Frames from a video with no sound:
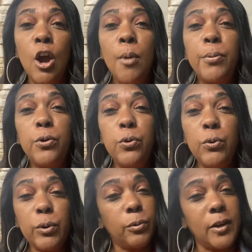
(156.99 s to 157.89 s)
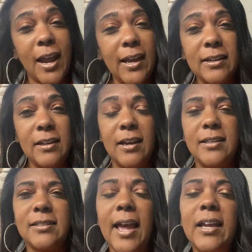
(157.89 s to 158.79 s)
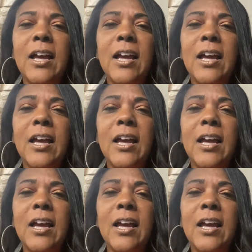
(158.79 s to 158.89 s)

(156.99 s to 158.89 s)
but who created us. Like